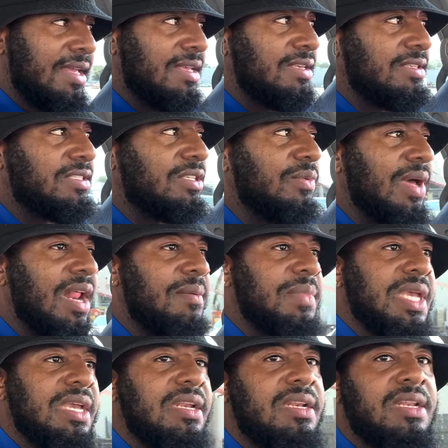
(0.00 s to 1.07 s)
You see what I
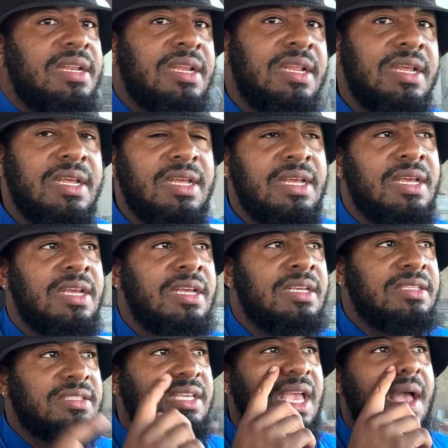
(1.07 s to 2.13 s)
mean? Say